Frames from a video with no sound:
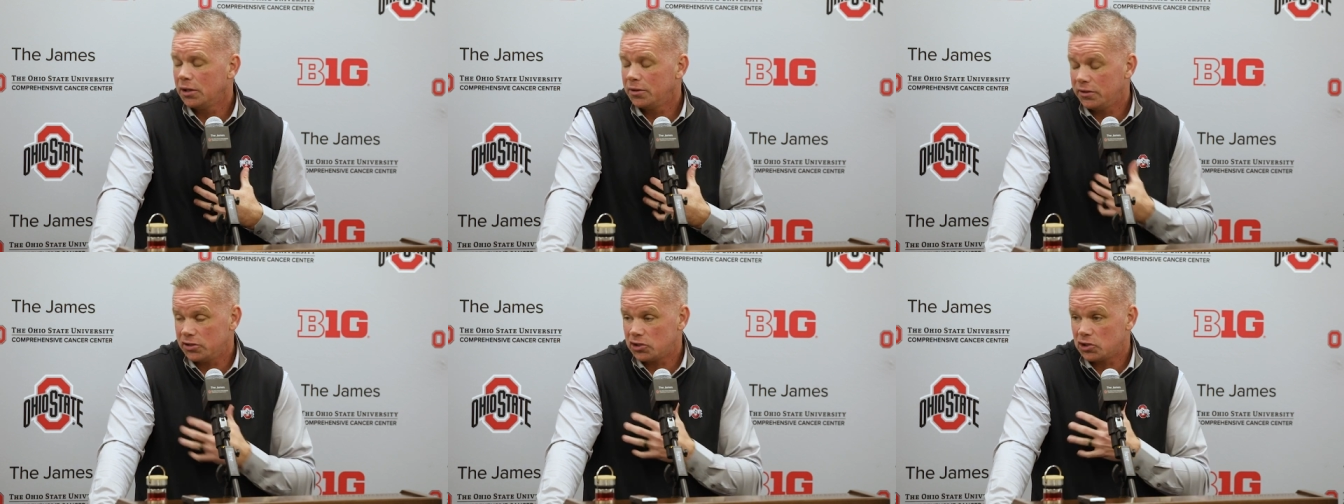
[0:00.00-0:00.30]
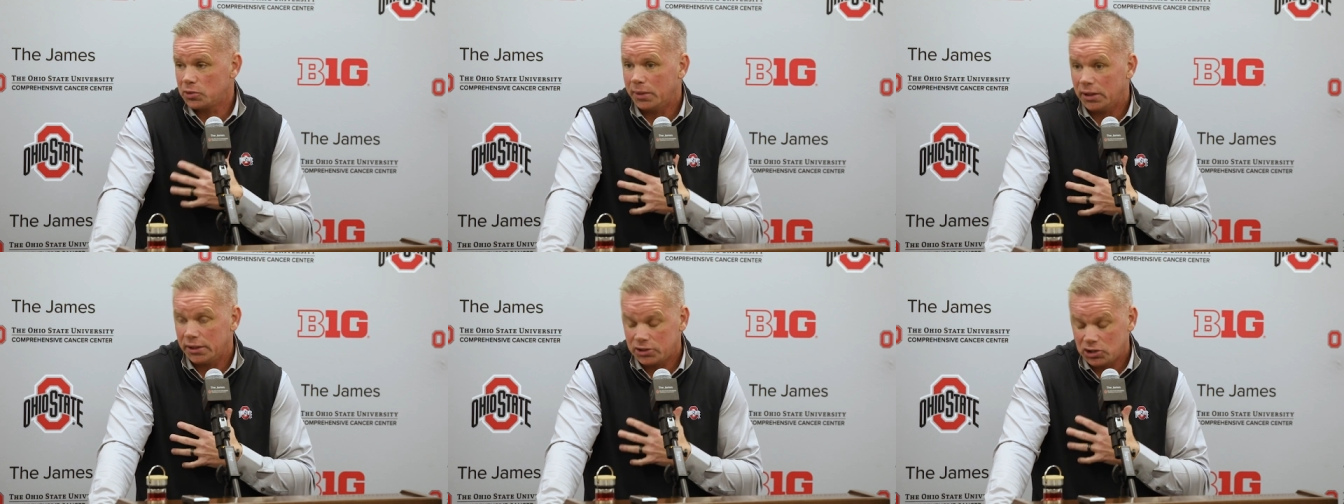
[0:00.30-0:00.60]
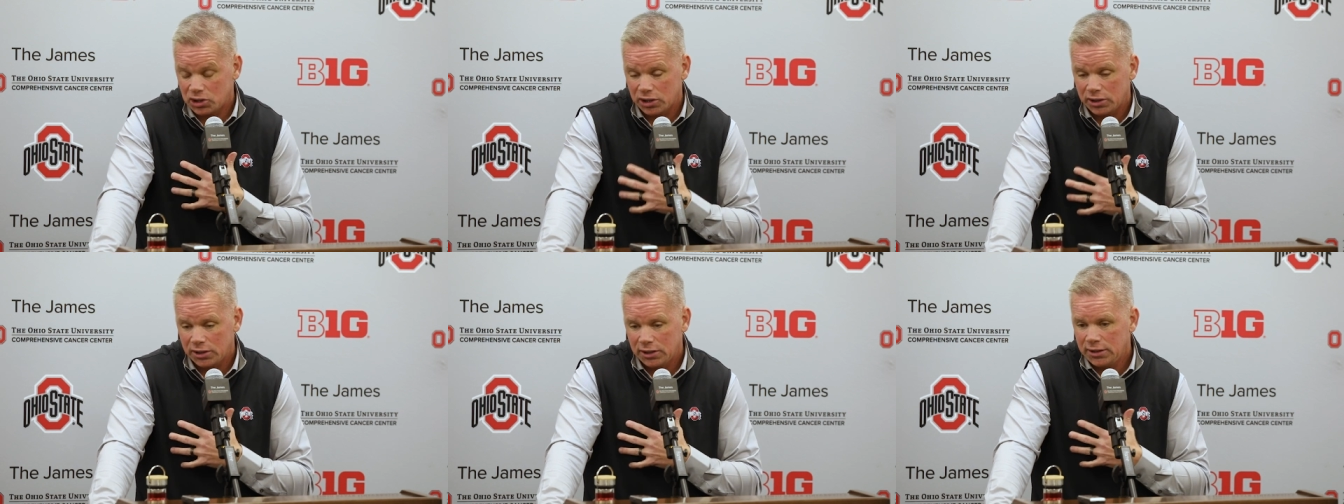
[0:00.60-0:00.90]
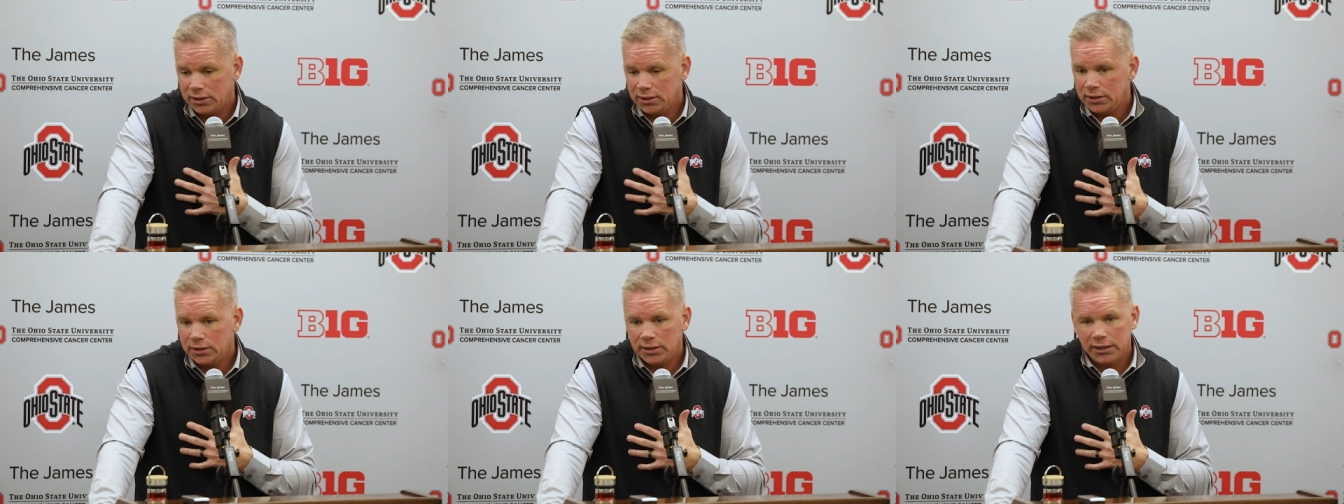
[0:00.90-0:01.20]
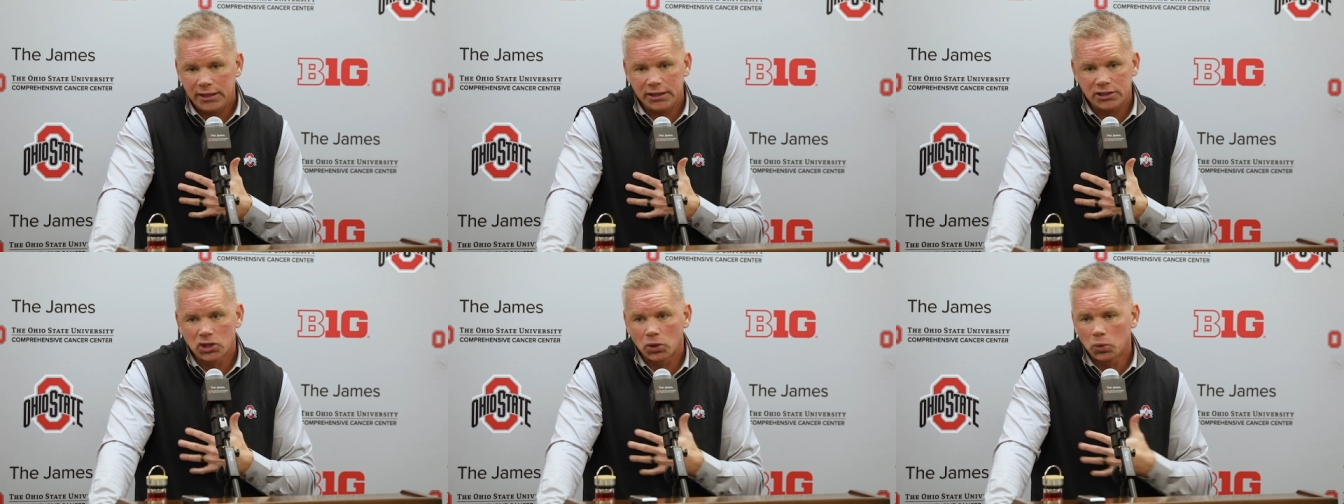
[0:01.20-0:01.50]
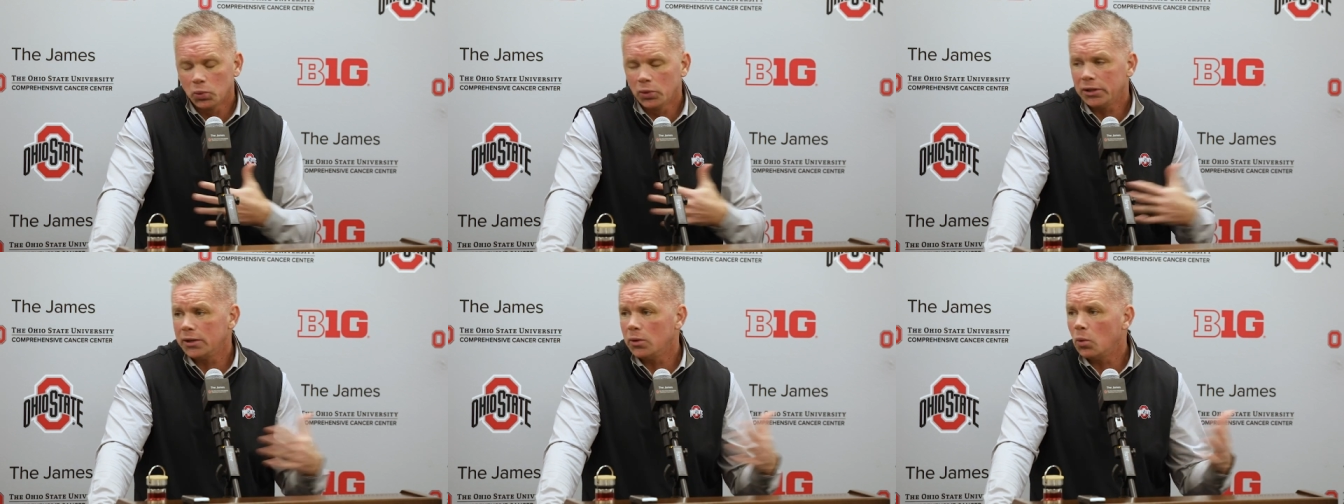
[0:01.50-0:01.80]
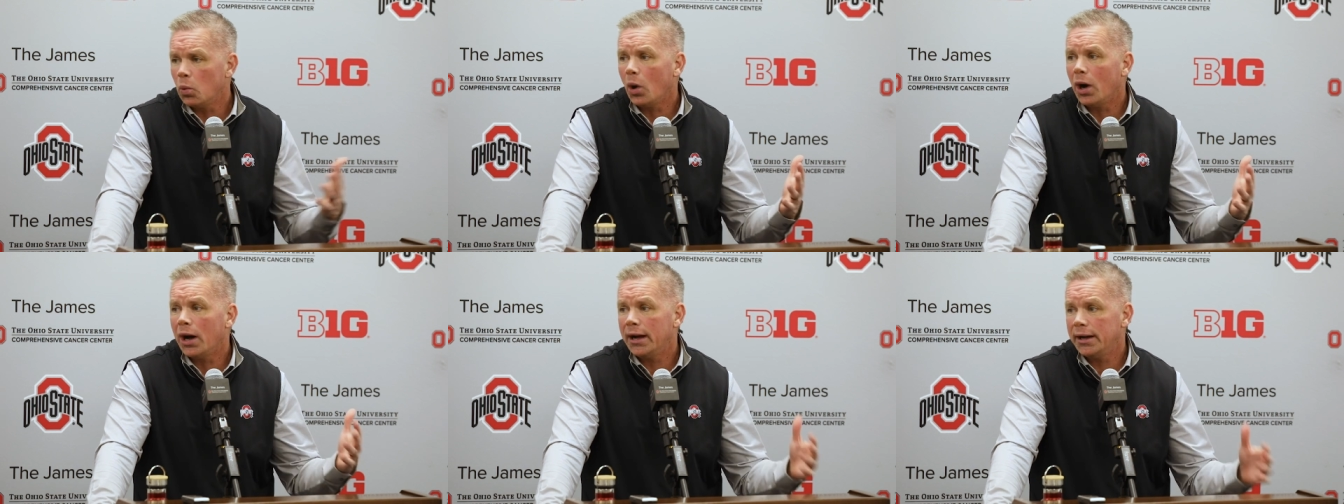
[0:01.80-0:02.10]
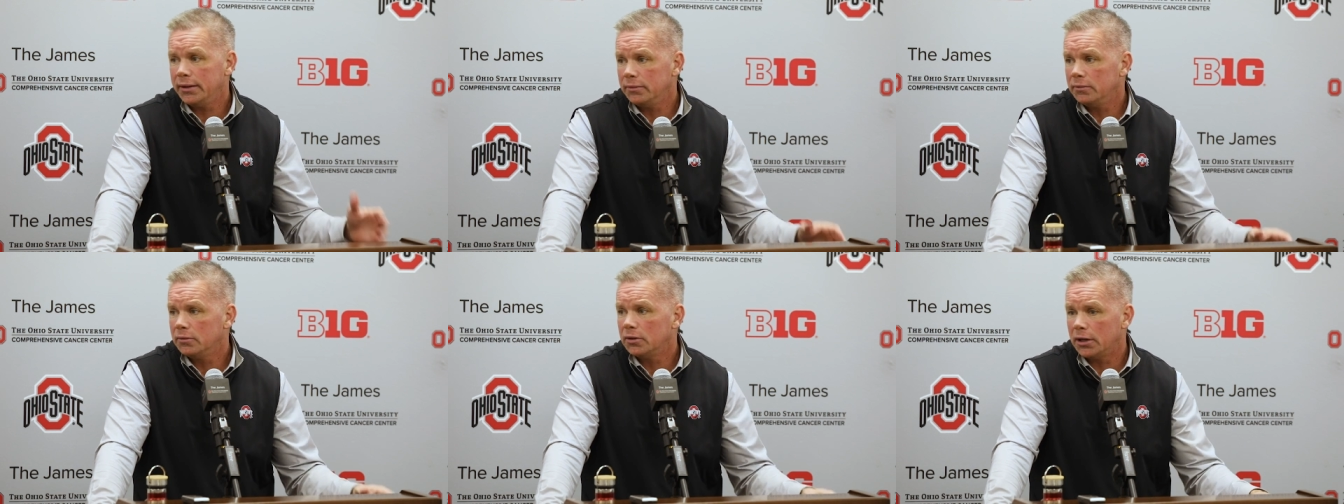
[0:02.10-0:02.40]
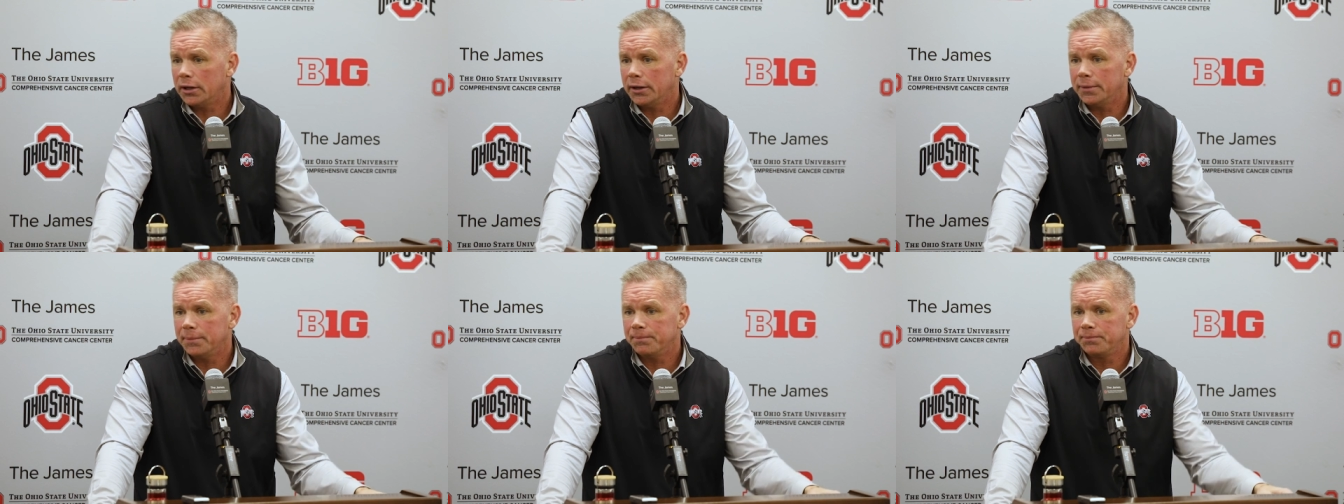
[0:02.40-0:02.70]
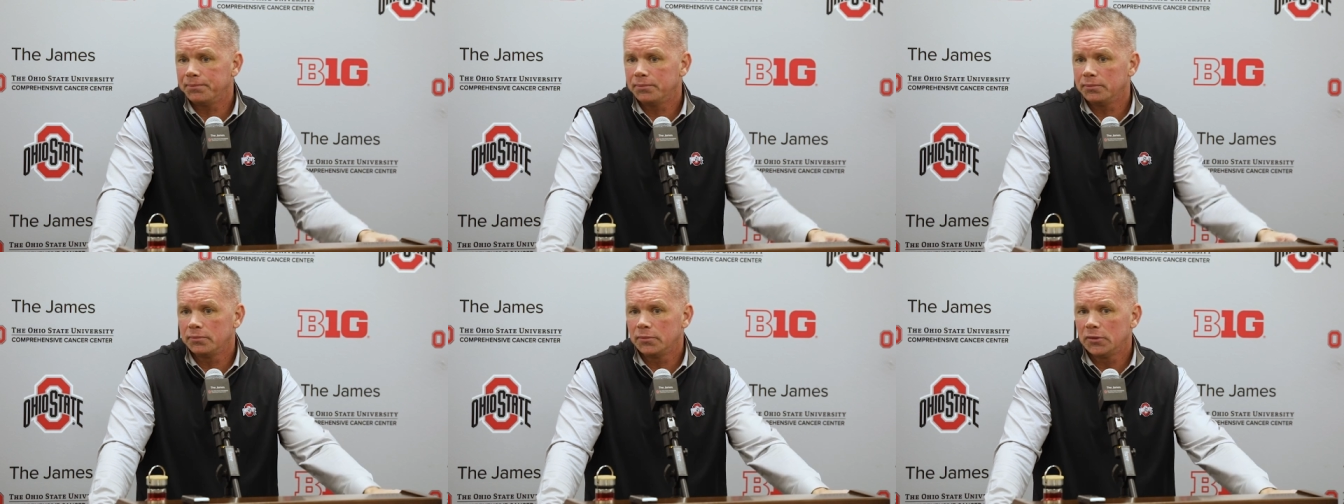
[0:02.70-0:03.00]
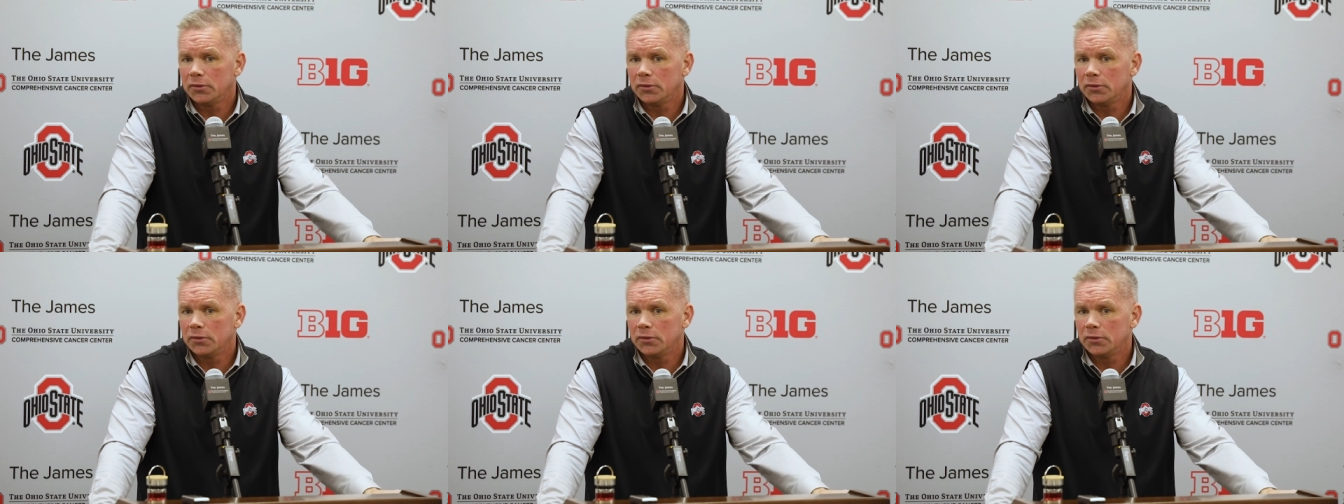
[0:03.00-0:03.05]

This much?" It's a really wide um,